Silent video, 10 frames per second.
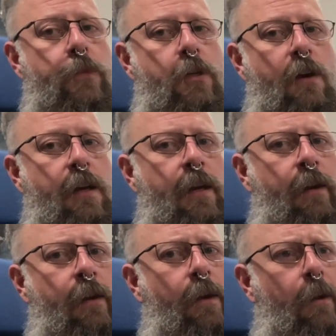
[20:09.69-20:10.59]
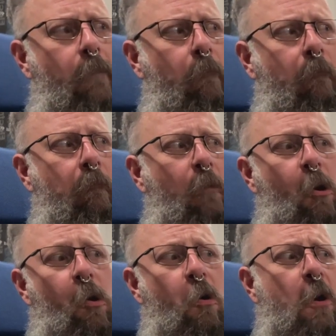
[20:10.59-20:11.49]
creating
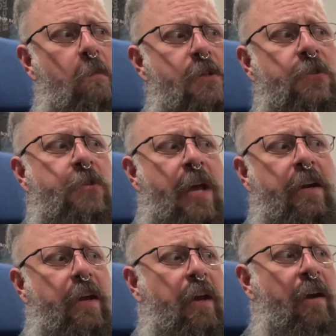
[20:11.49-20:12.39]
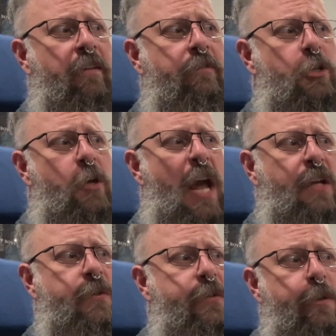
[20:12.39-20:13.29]
a horrible set of
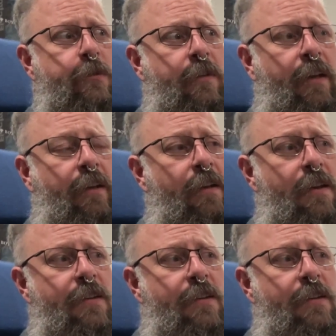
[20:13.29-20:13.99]
tracks using